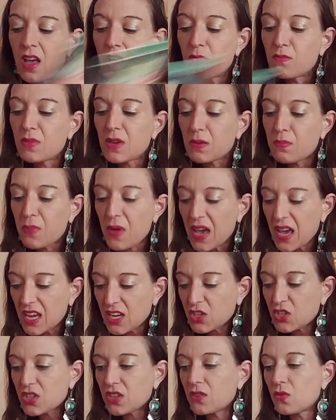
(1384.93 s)
Be
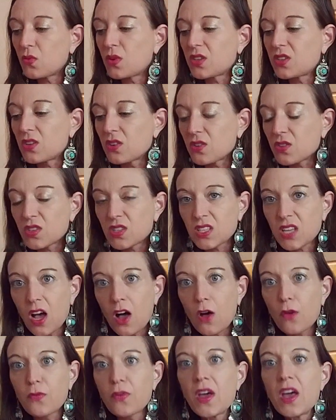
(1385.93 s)
patient with
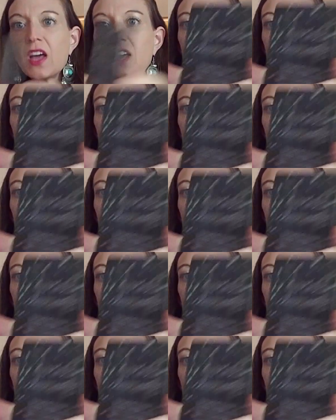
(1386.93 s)
yourself.